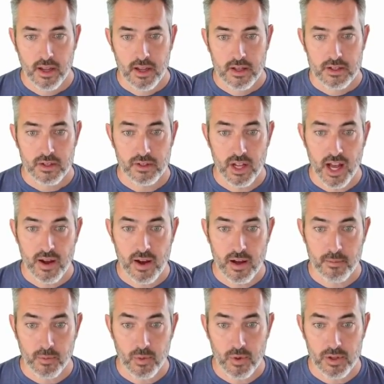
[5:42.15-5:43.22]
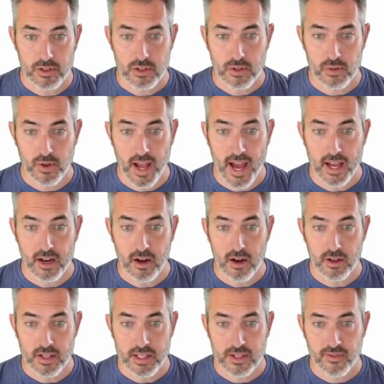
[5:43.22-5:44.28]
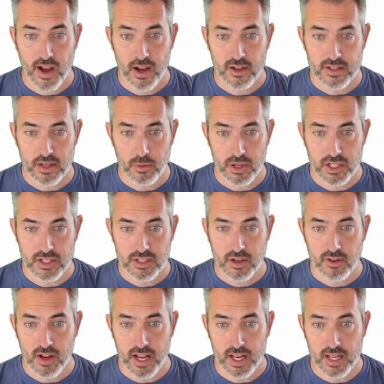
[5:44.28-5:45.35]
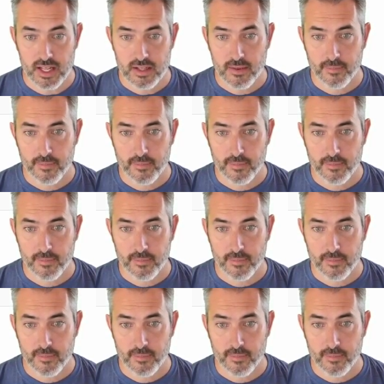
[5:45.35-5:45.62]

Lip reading: So now I'm going to add all these files that we just created.